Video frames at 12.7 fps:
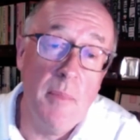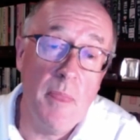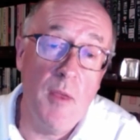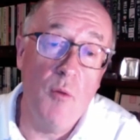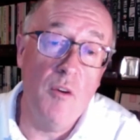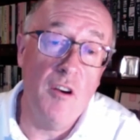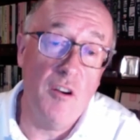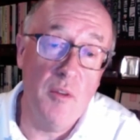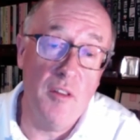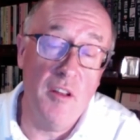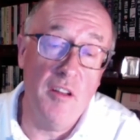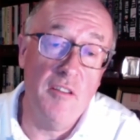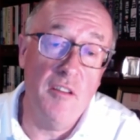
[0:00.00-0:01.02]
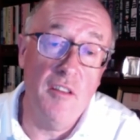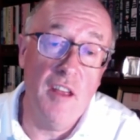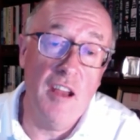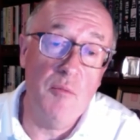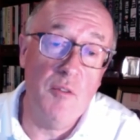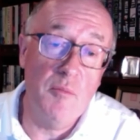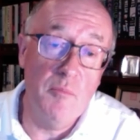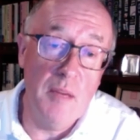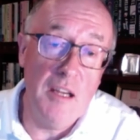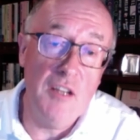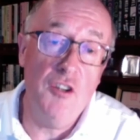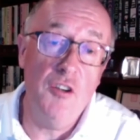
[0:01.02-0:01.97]
that work with us, and they would
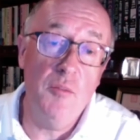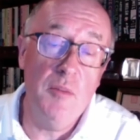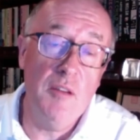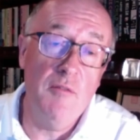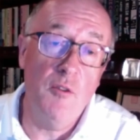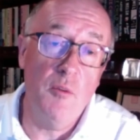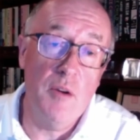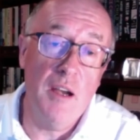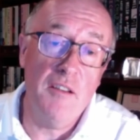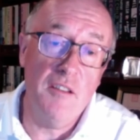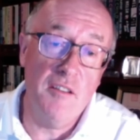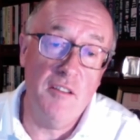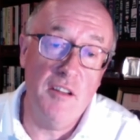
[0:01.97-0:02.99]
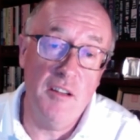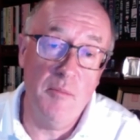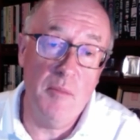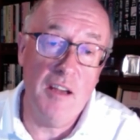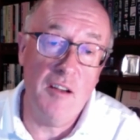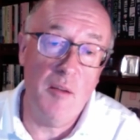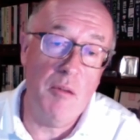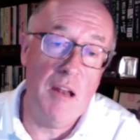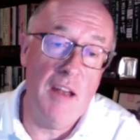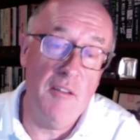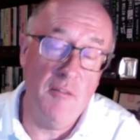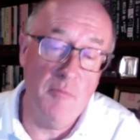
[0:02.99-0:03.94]
meet you before pregnancy and make a
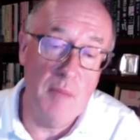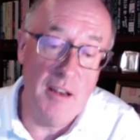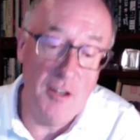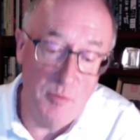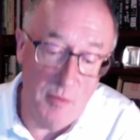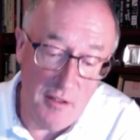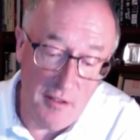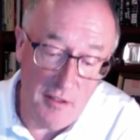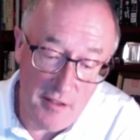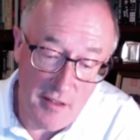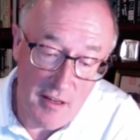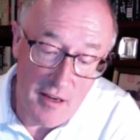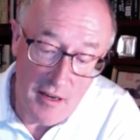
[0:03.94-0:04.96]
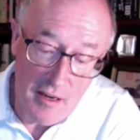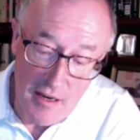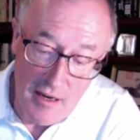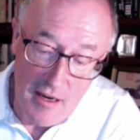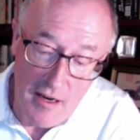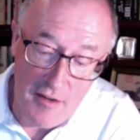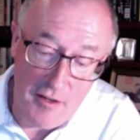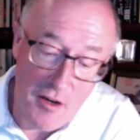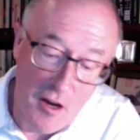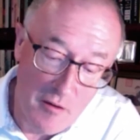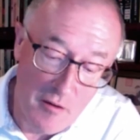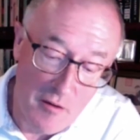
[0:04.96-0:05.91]
plan of management. And I
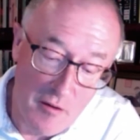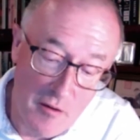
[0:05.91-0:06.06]
know from